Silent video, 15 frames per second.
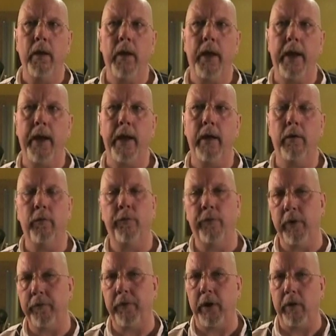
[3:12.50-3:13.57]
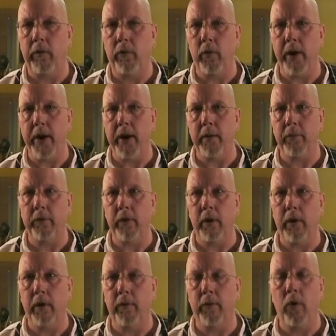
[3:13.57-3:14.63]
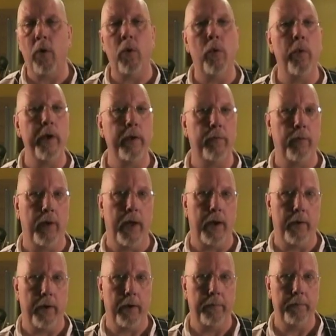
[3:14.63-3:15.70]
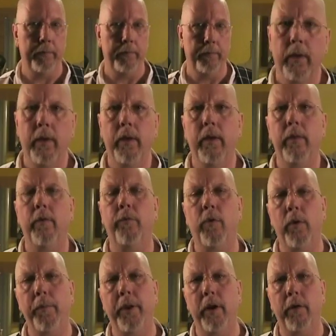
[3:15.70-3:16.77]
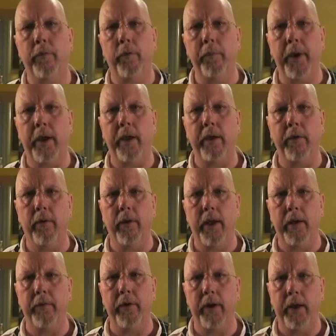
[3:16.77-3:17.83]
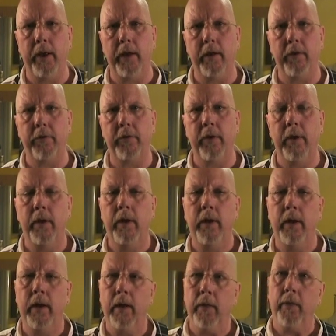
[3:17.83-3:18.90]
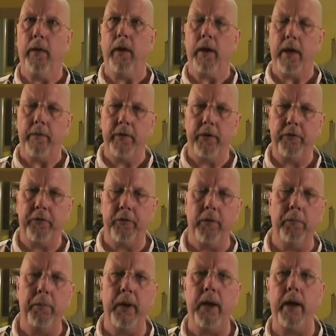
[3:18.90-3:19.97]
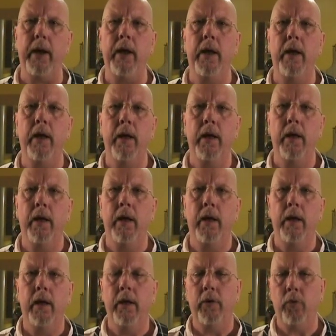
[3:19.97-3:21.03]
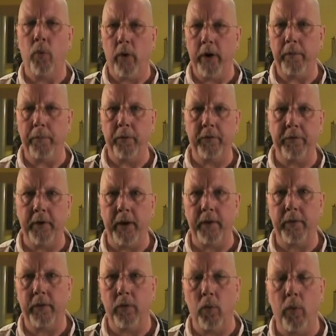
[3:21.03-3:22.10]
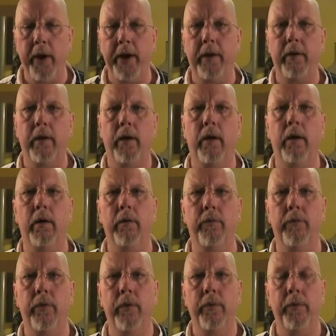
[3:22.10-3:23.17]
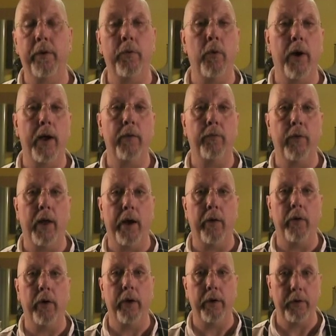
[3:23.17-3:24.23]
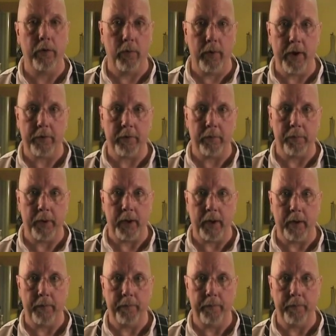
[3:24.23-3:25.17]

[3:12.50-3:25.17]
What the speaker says: and 50 grams of whole wheat flour. The formula for making your leaven is the leaven should be 20% the weight of the dry flour in your recipe.